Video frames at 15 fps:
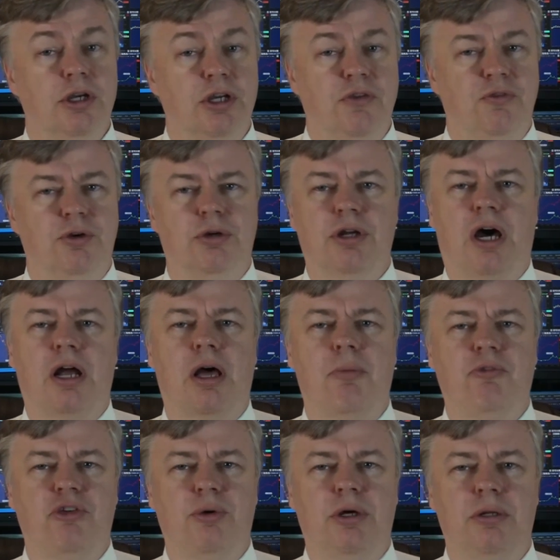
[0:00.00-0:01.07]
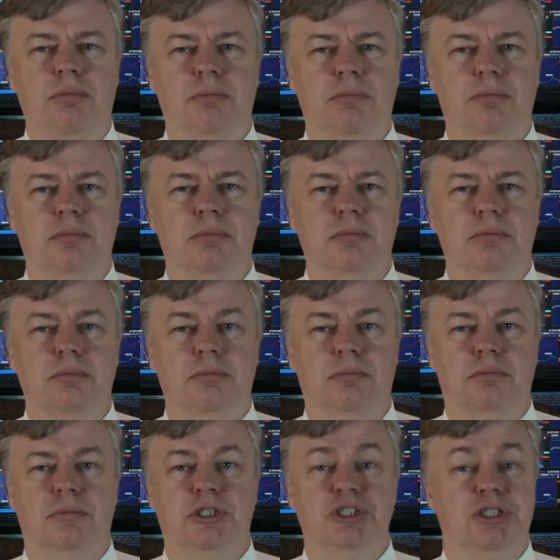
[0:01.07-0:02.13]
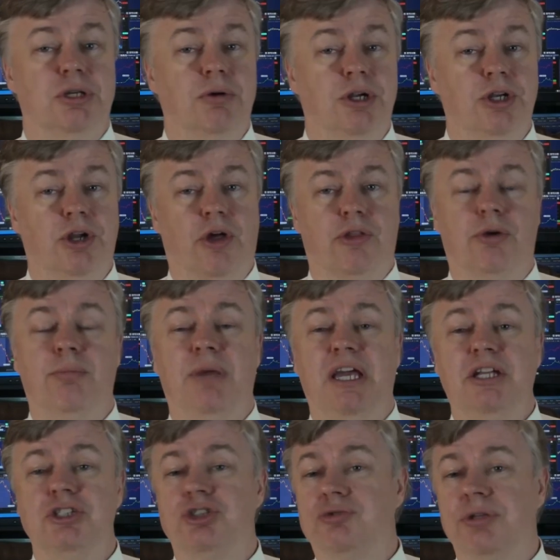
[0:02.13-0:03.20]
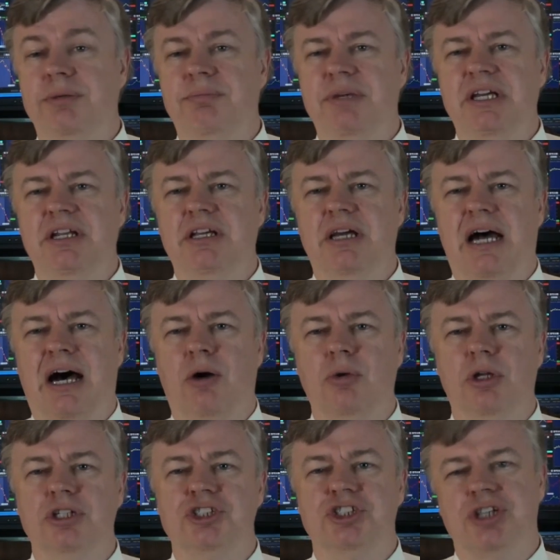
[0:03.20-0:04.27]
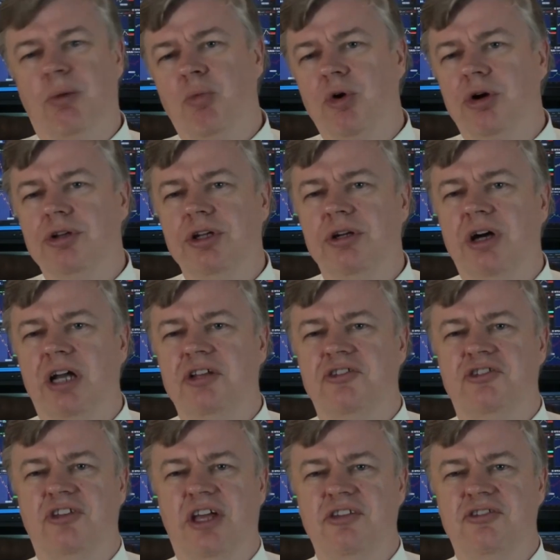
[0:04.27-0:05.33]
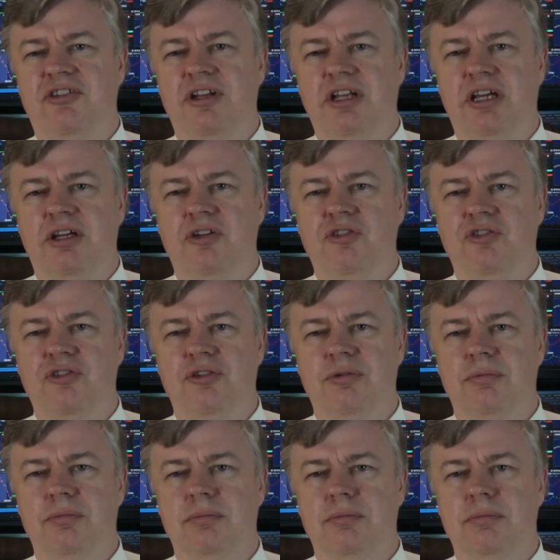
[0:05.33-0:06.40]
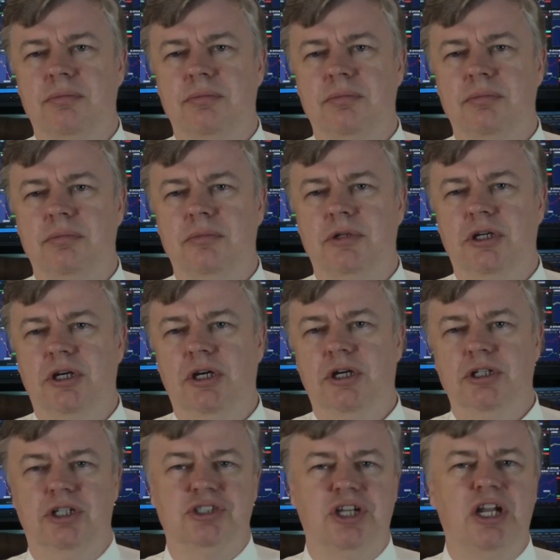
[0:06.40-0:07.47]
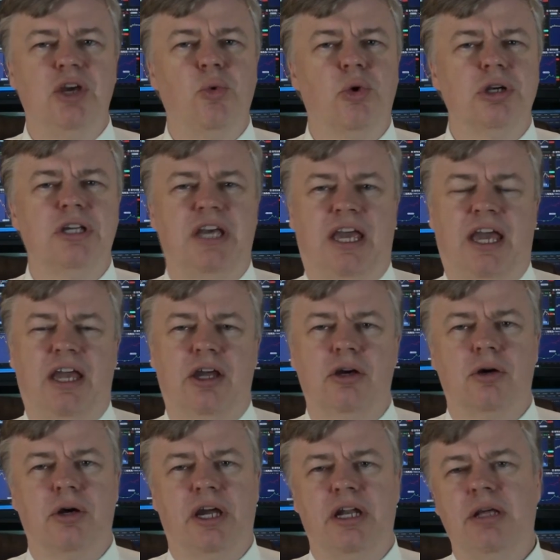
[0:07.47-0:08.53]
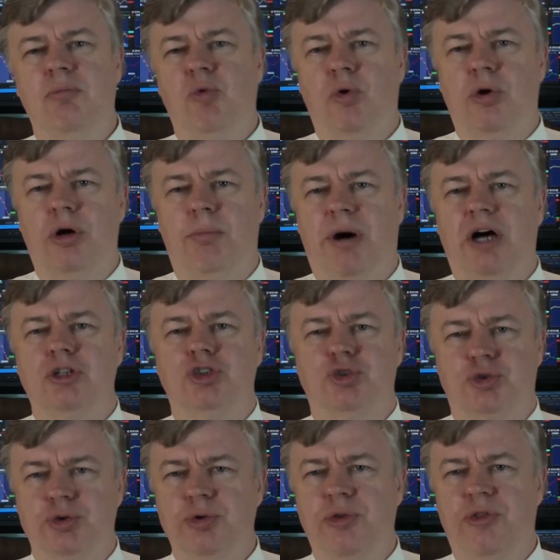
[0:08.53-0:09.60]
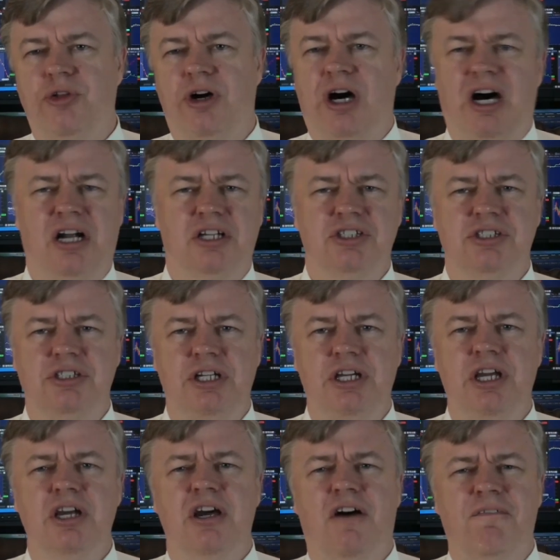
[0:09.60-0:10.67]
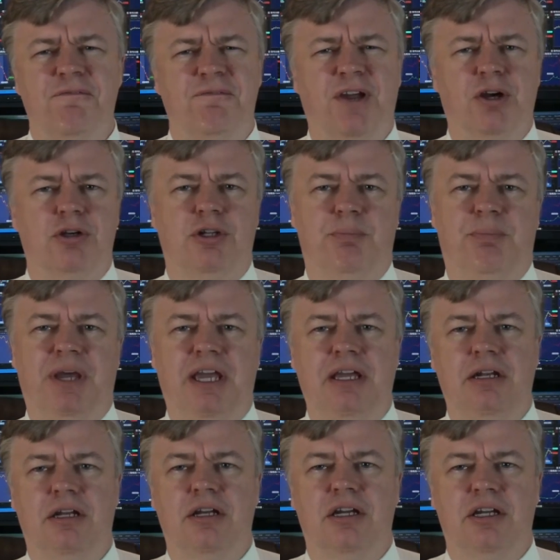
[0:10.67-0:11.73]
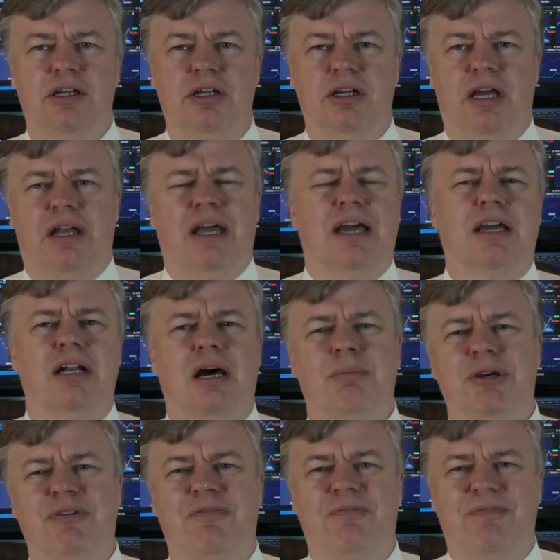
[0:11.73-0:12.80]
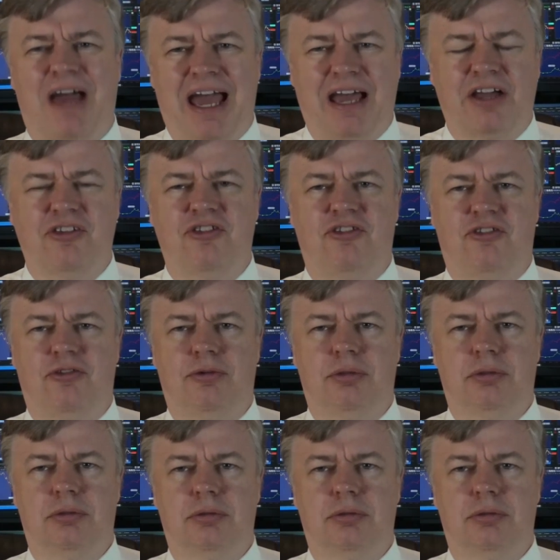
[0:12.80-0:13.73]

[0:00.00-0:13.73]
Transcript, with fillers: If you're not up to it, is there another mainstream media outlet somewhere in the United States that is? Does anyone care anymore about truth, honesty, a fair debate, and economic facts?